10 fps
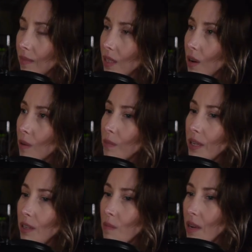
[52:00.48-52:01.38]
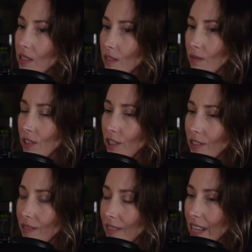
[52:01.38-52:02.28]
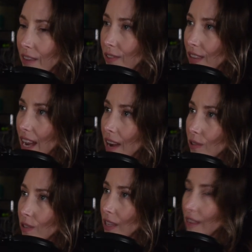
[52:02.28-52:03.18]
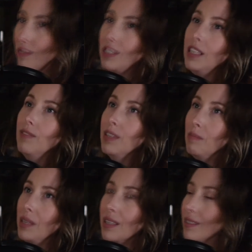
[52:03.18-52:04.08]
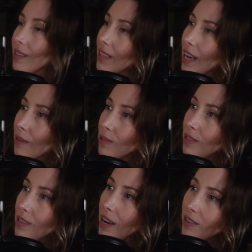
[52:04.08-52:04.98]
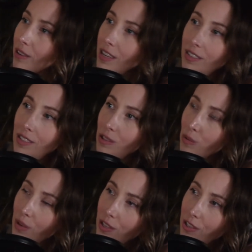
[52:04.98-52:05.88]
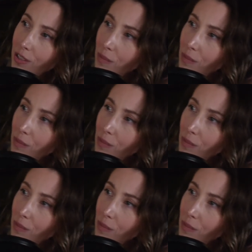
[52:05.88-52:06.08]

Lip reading: No, but you must have just left the house, left Stephen, because that was not a great situation to